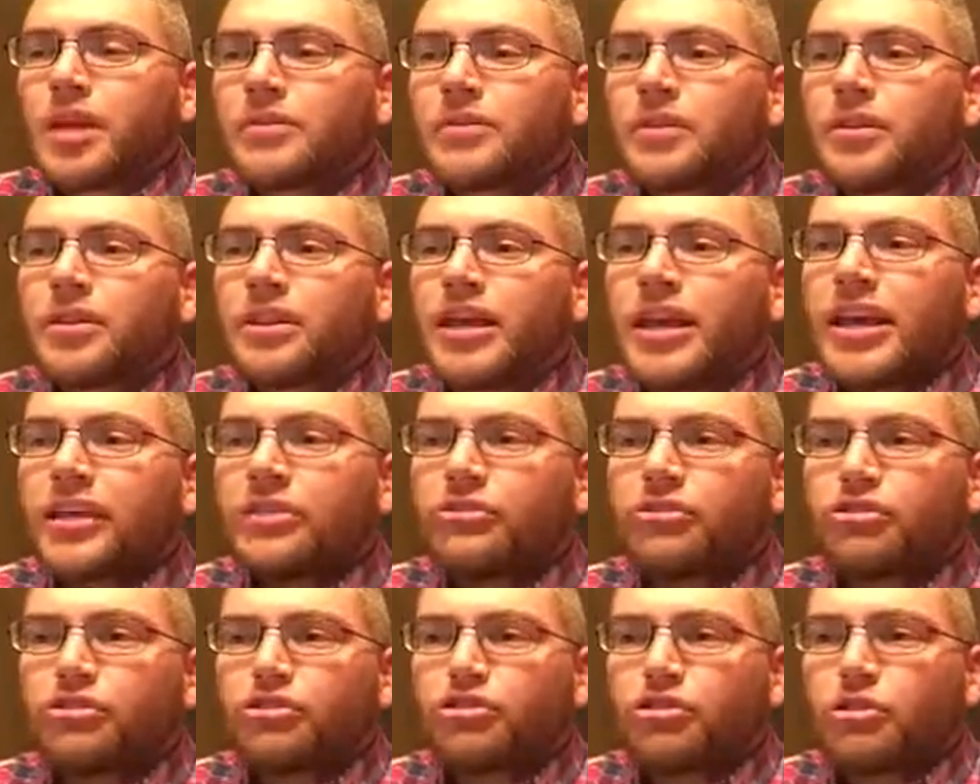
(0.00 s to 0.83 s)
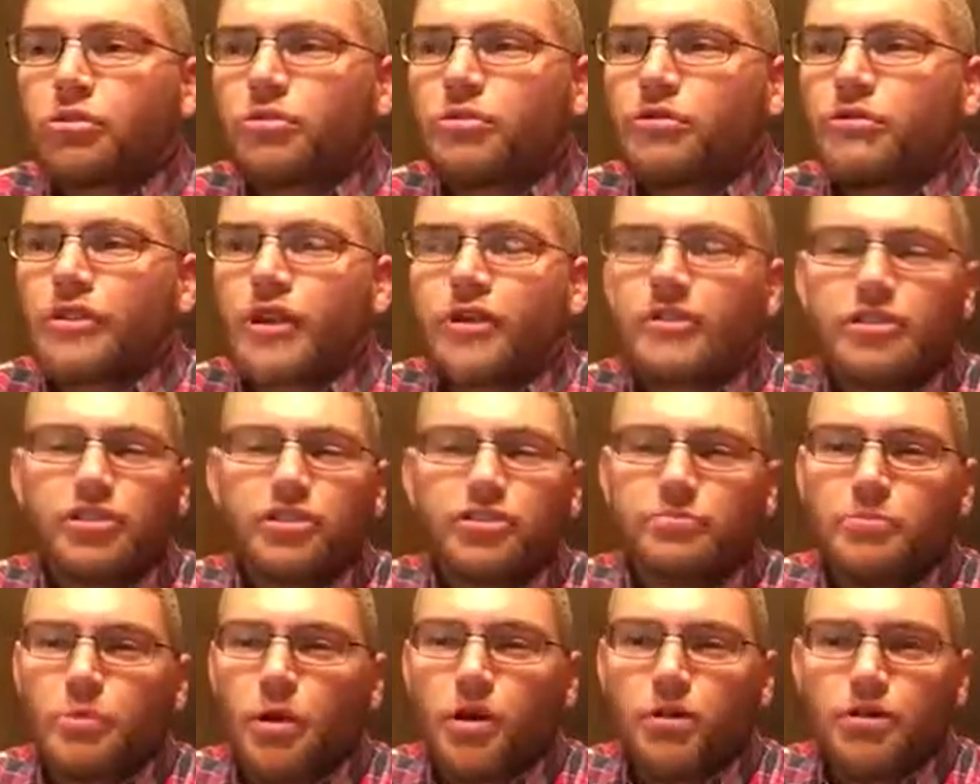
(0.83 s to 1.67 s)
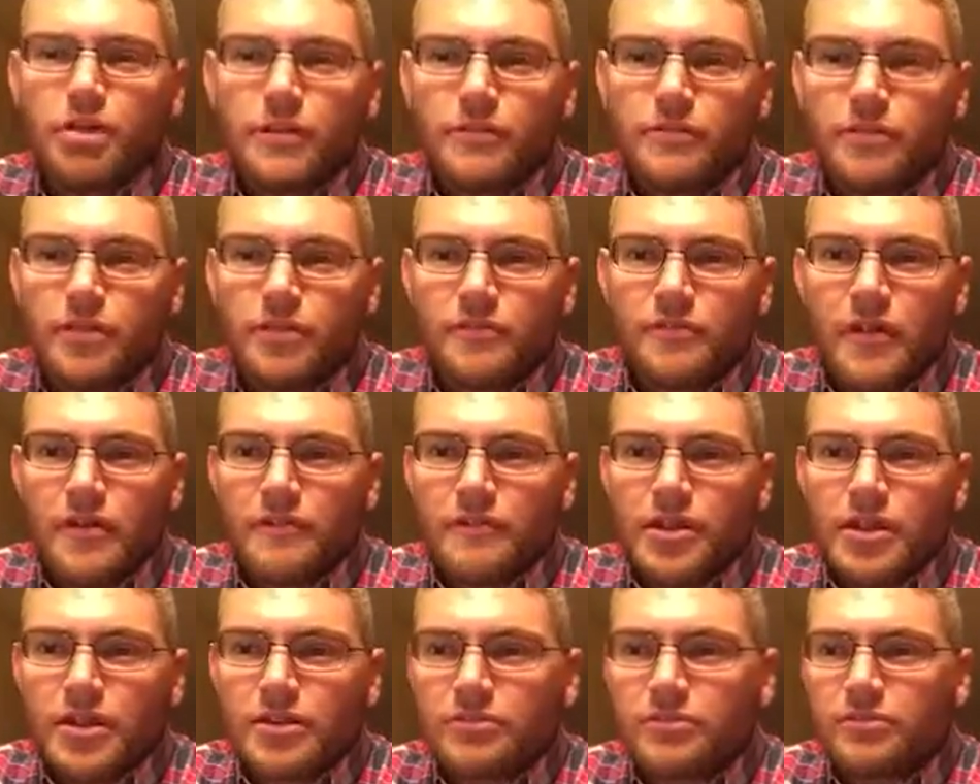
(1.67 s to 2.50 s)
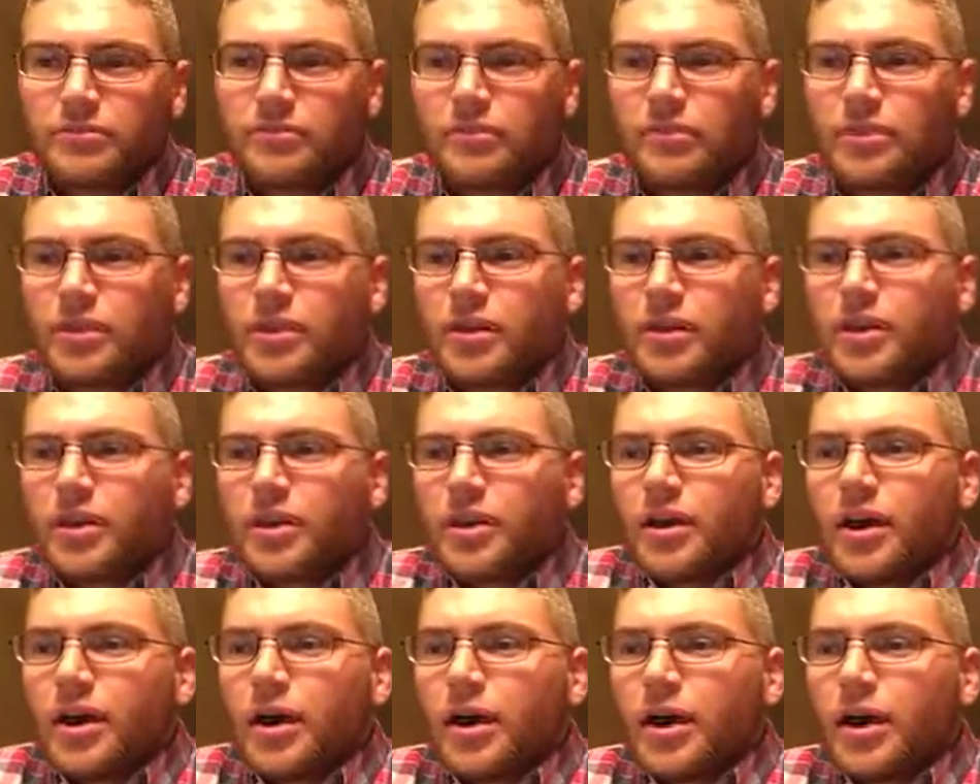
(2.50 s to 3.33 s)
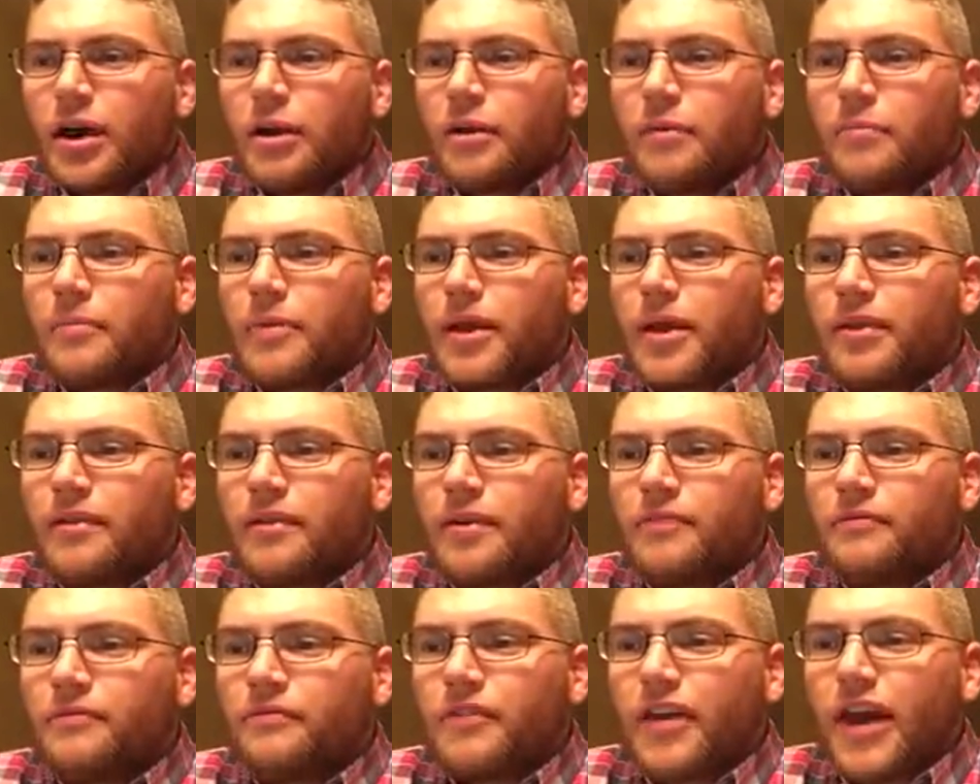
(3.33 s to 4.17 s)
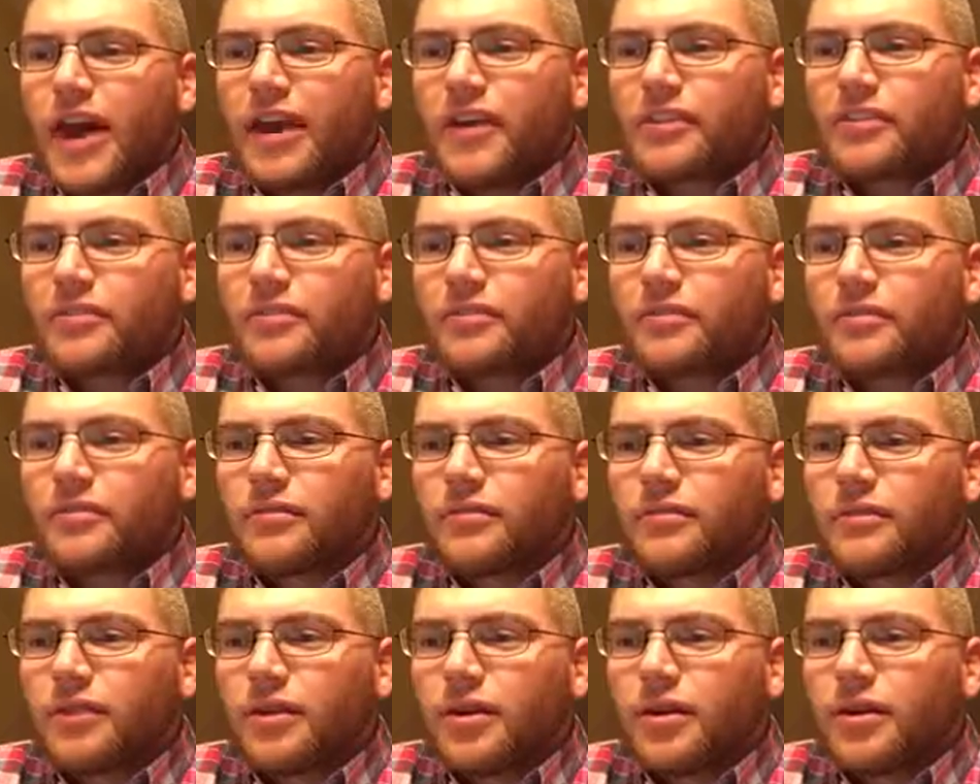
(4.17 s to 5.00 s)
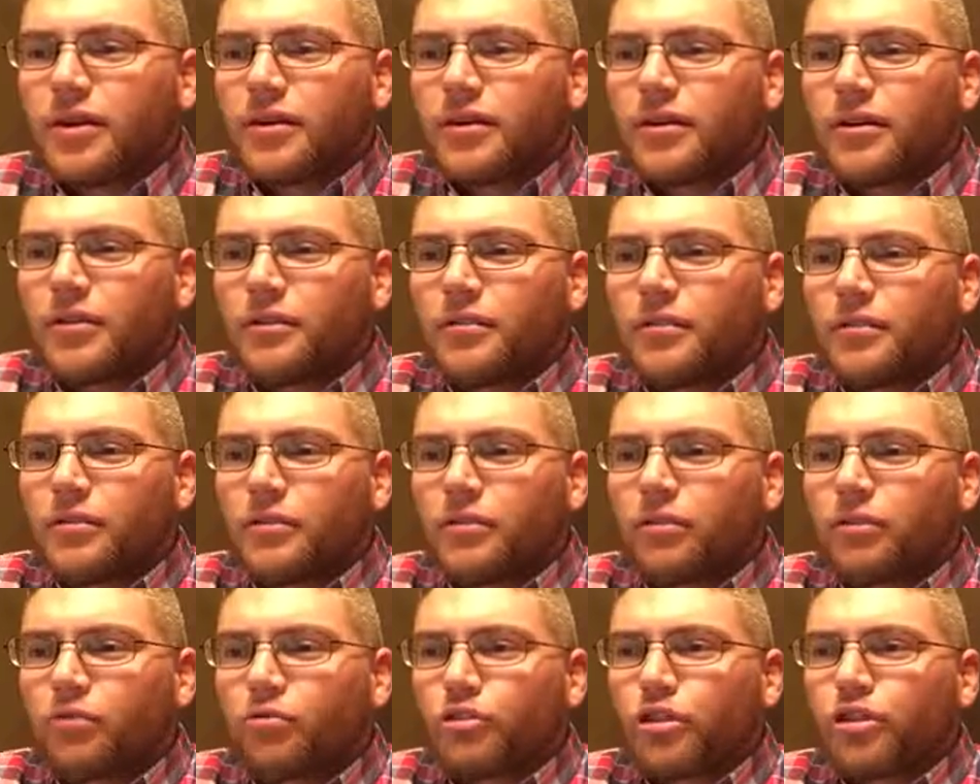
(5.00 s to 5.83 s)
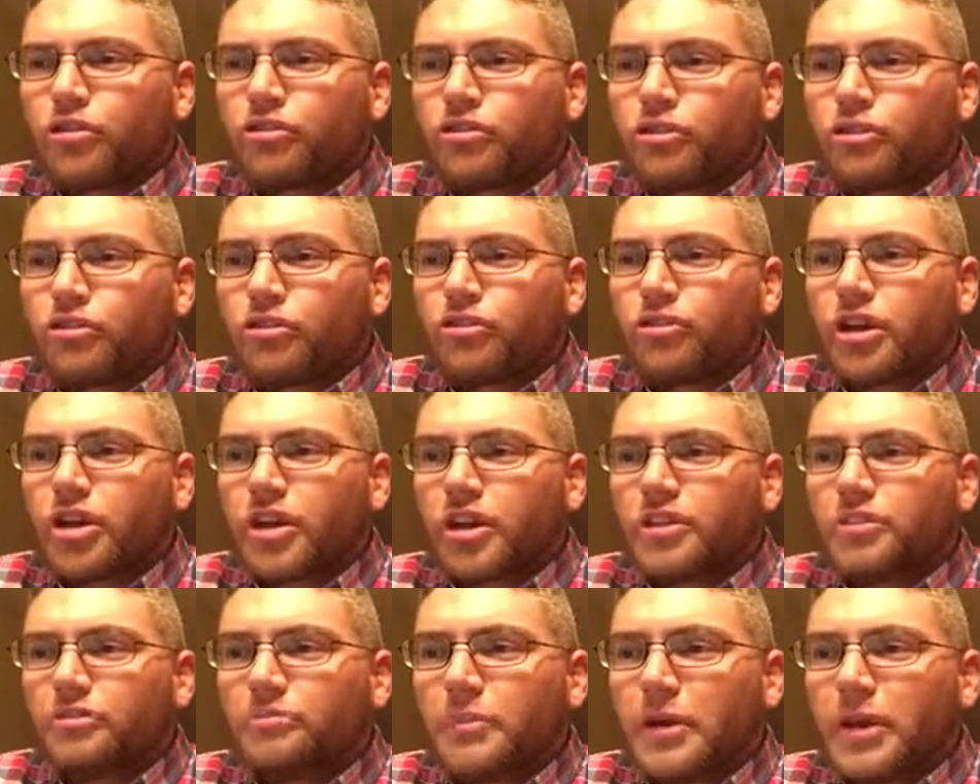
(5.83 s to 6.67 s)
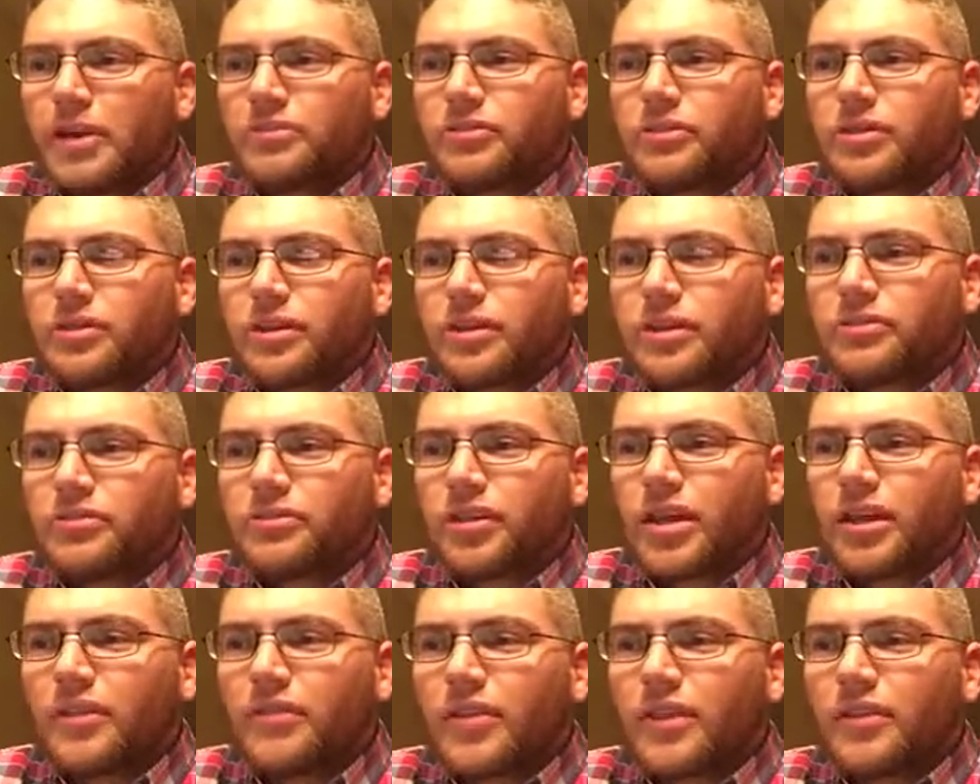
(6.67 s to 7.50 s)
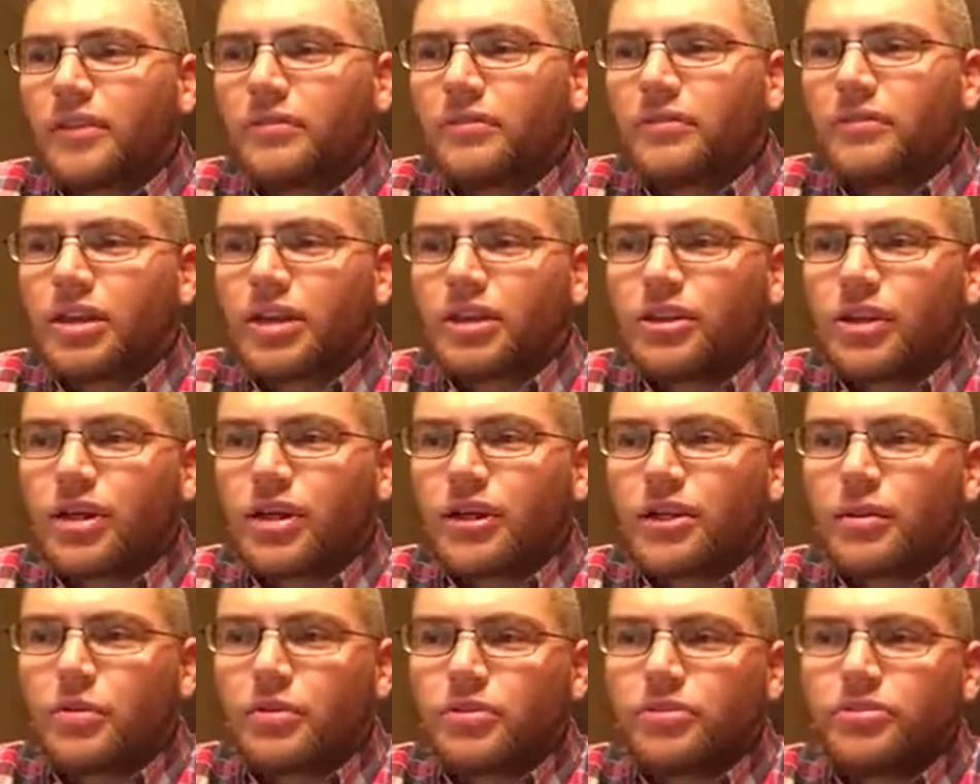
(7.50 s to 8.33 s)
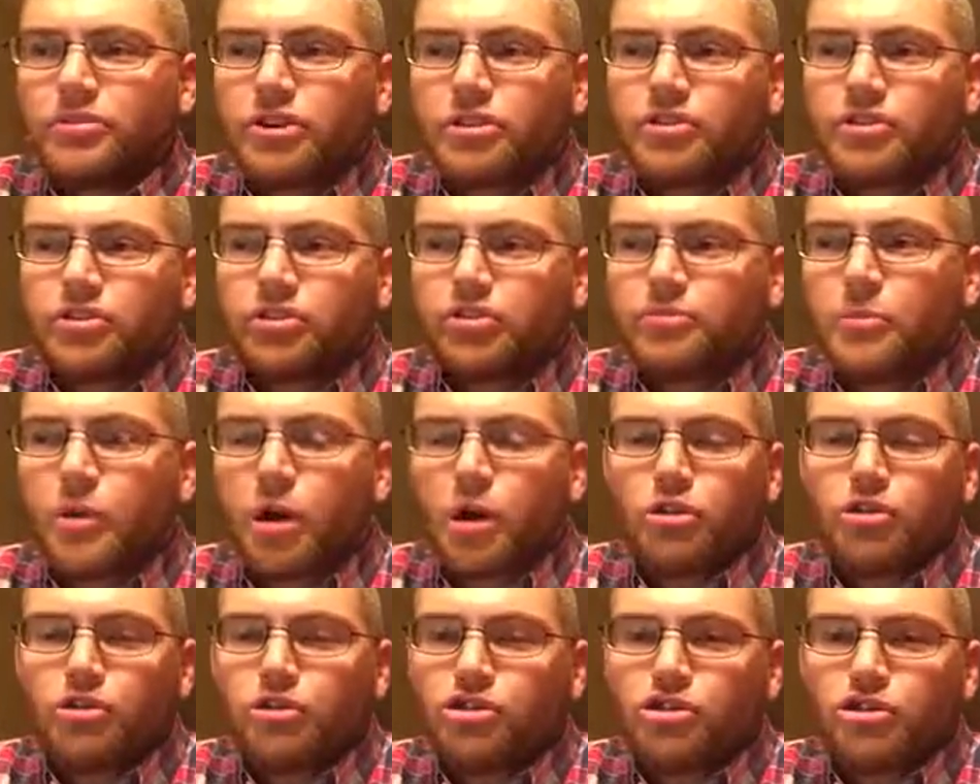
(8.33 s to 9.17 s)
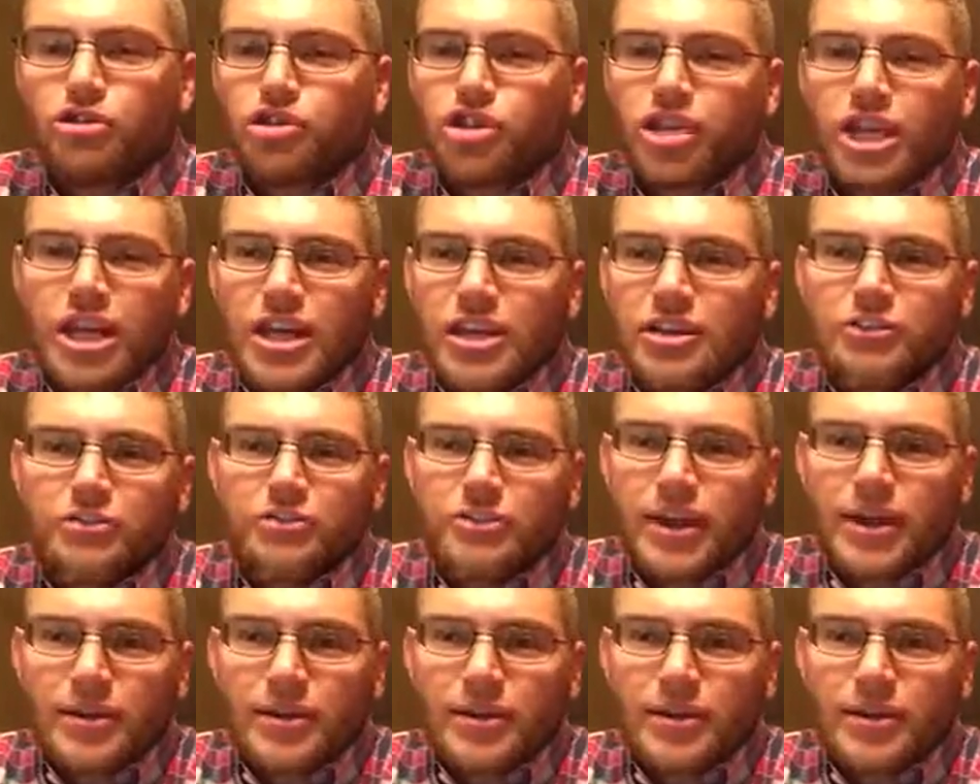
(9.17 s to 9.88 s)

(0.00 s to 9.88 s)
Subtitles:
The laser showed a very small level of evidence, and in fact, the research studies basically said that there was such a small change